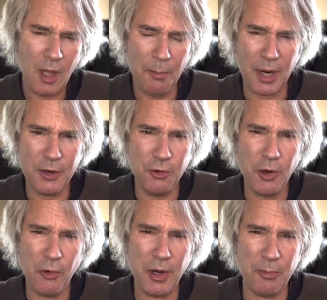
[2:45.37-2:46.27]
but I do
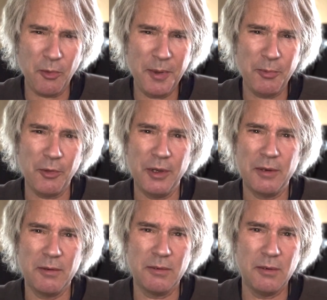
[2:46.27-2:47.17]
know a number of people
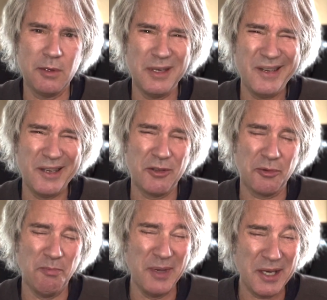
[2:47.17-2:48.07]
that did either
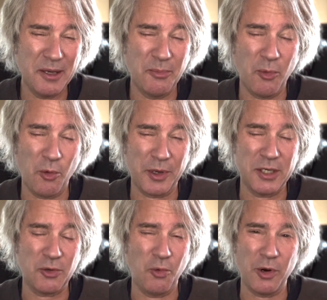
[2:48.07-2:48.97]
meet him or
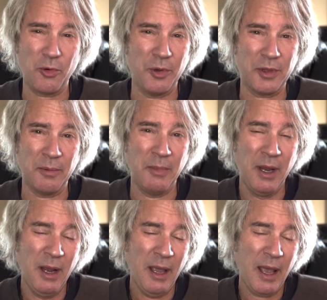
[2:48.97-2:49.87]
get to work with him.
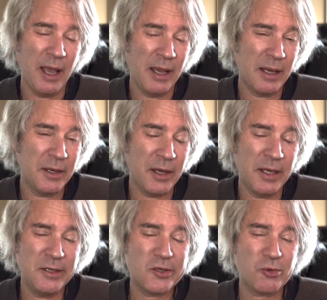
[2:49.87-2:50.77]
And
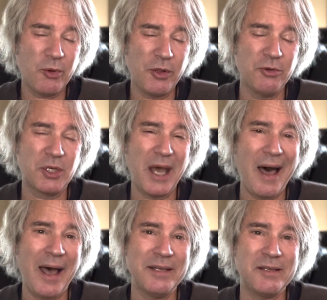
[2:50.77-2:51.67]
he's just one of those
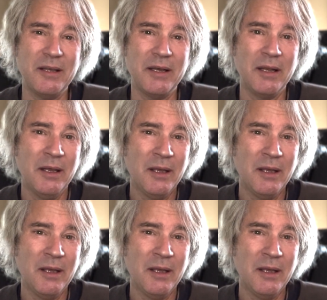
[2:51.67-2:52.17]
guys that